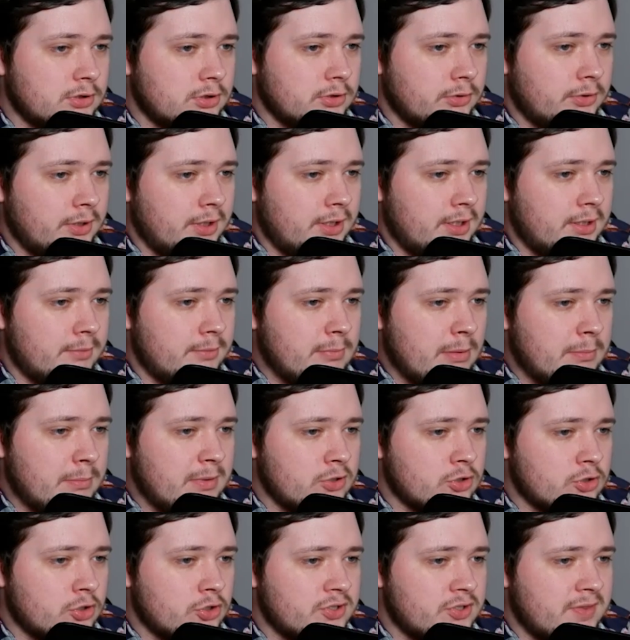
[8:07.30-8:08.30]
Okay, maybe
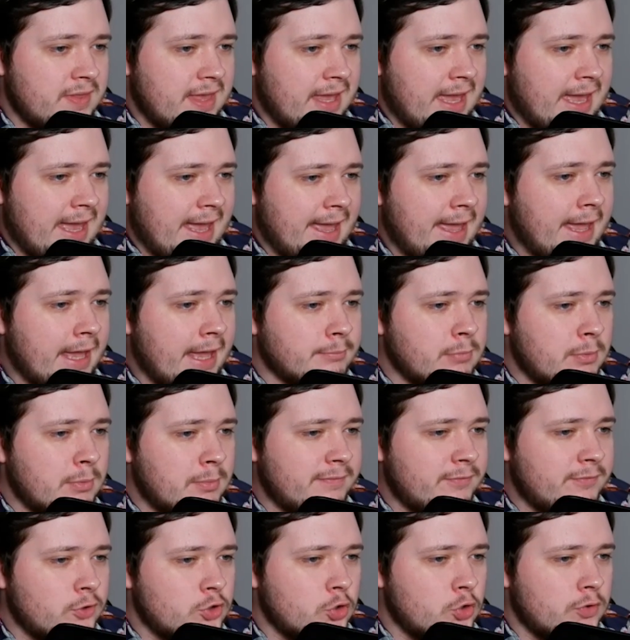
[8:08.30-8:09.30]
it's because of that hat. Maybe
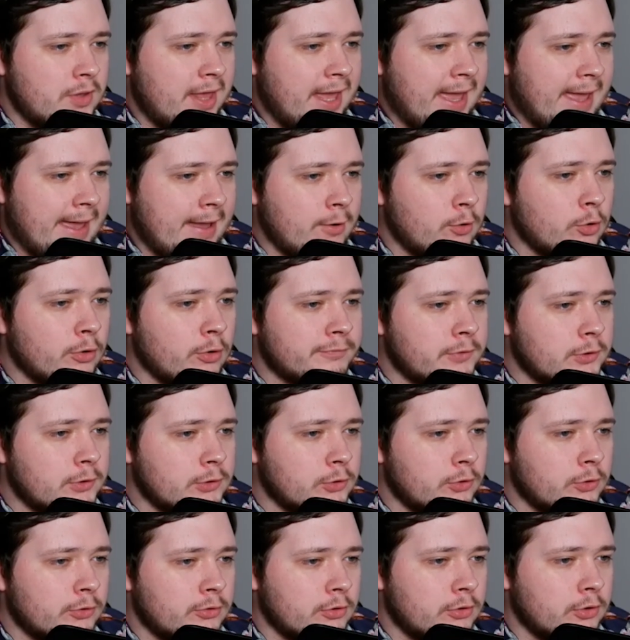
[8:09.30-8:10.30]
if you took the hat off, you'd
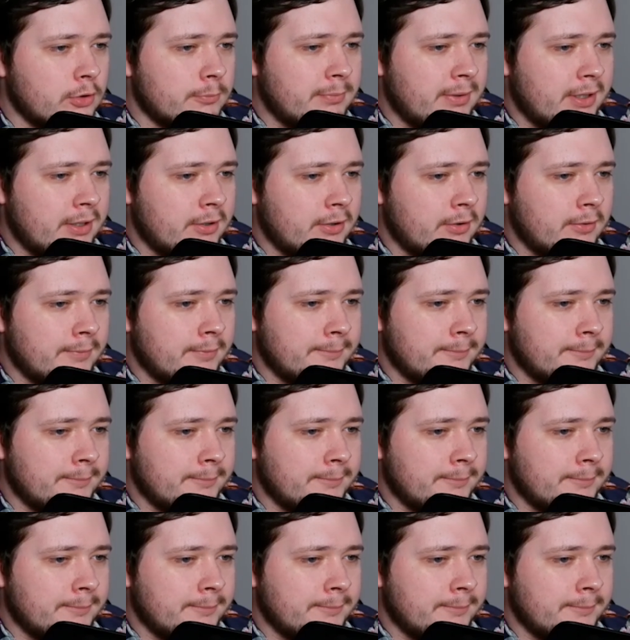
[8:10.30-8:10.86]
look a lot better.